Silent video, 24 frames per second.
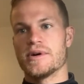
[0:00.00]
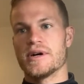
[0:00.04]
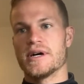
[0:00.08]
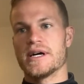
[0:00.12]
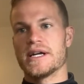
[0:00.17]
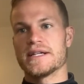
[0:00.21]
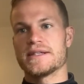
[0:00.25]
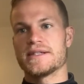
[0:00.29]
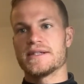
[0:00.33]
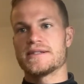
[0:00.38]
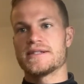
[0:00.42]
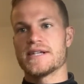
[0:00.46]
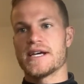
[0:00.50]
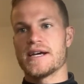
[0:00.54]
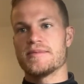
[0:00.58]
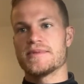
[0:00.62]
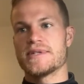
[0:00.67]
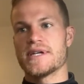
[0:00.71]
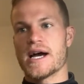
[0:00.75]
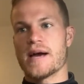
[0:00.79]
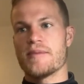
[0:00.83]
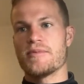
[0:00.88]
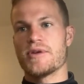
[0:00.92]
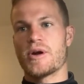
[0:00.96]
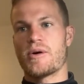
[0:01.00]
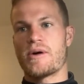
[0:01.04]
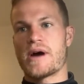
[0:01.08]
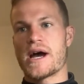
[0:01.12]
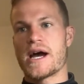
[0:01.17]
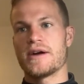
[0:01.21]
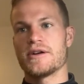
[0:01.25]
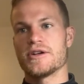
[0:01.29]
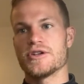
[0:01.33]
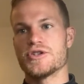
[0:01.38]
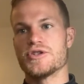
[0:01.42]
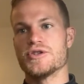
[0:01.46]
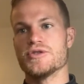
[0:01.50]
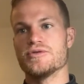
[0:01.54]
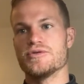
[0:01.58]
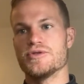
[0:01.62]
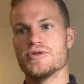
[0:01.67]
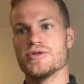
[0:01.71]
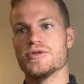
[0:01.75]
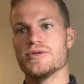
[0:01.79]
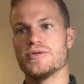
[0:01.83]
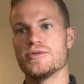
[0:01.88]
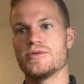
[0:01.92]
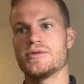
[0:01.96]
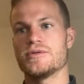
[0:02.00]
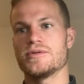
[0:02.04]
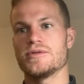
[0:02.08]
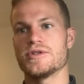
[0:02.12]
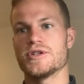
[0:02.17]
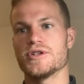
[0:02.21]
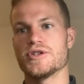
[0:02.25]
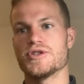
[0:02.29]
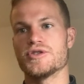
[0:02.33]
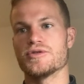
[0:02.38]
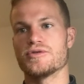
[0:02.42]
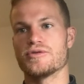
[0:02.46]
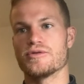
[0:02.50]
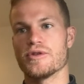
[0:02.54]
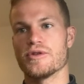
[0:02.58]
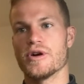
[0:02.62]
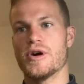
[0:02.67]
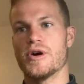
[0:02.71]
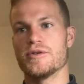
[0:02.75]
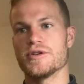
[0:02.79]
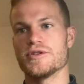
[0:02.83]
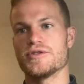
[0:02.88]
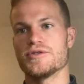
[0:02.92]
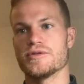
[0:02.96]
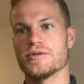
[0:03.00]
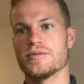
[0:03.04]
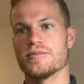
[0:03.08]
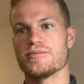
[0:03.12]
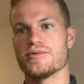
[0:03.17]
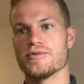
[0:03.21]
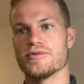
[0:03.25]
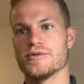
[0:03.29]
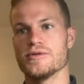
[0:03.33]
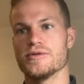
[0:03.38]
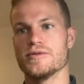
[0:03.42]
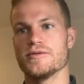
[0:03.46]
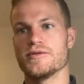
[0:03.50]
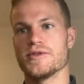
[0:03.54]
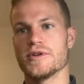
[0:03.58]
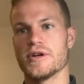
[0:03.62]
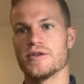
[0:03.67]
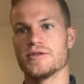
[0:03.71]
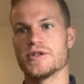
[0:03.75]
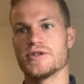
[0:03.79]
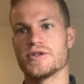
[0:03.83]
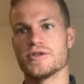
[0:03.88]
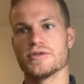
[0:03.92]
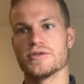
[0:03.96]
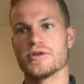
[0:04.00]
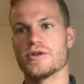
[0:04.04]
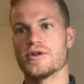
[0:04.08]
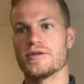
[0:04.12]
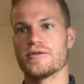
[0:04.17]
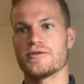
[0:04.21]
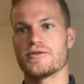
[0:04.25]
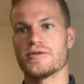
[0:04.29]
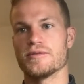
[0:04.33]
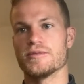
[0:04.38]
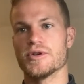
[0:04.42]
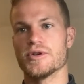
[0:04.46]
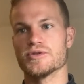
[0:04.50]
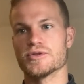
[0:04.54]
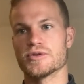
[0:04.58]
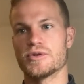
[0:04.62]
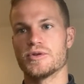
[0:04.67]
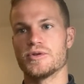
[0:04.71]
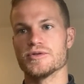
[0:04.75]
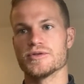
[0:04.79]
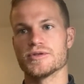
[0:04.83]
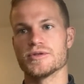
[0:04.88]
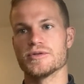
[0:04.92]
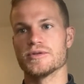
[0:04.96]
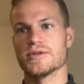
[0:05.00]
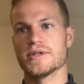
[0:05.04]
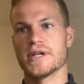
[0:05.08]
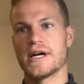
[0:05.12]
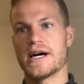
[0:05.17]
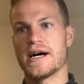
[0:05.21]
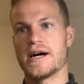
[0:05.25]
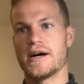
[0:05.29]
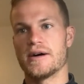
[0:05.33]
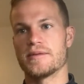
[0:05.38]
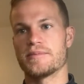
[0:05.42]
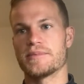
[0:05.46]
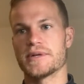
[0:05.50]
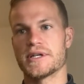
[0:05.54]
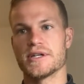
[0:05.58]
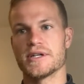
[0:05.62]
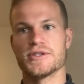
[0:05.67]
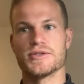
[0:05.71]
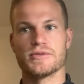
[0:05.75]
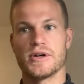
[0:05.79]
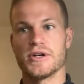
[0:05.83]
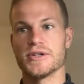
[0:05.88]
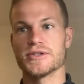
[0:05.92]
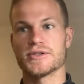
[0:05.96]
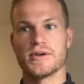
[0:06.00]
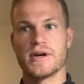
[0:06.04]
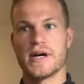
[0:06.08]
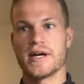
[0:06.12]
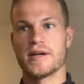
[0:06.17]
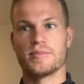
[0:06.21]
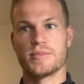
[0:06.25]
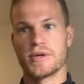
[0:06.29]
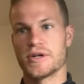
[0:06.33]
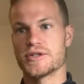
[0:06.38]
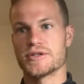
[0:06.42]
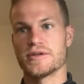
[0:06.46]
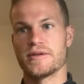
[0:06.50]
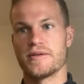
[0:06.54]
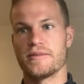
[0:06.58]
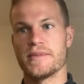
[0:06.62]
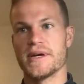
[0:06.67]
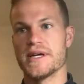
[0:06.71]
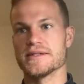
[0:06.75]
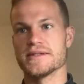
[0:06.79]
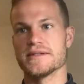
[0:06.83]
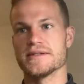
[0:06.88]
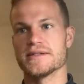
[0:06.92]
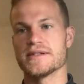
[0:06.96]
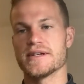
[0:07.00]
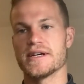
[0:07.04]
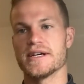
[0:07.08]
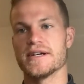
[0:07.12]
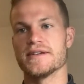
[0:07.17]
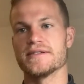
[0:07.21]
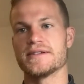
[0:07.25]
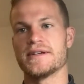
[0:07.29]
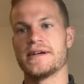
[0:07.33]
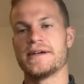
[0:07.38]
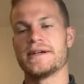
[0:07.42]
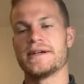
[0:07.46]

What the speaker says: But at the same time, how did you do? Did you grow? Did you improve? Did you learn from those goals you allowed? Because you also had a bunch of amazing saves.